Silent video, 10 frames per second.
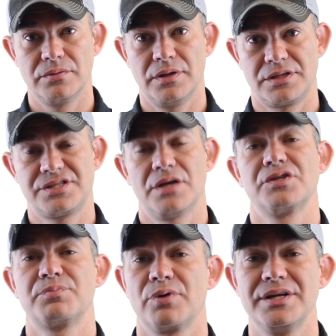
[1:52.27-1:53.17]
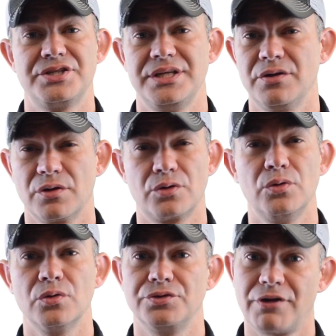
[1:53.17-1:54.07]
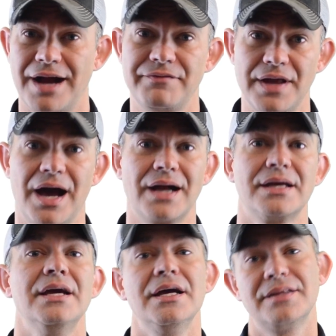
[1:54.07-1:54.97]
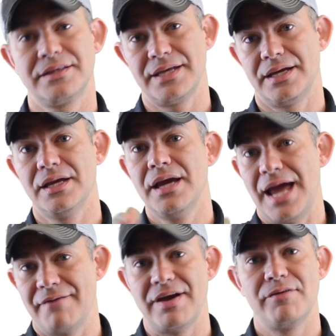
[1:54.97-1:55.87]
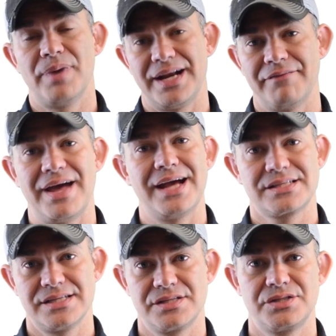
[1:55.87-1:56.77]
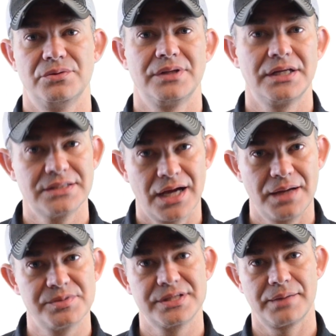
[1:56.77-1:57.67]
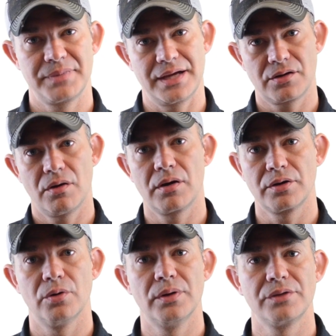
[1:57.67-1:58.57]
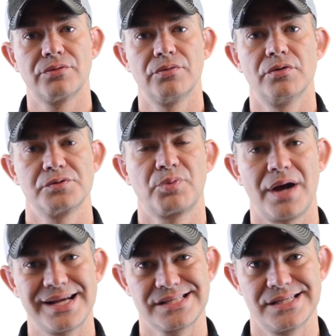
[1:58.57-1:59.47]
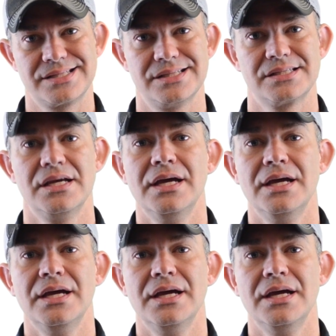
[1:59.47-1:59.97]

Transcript: Excel spreadsheet or Google Drive doc that they have everybody have access to and they timestamp that car going through those processes.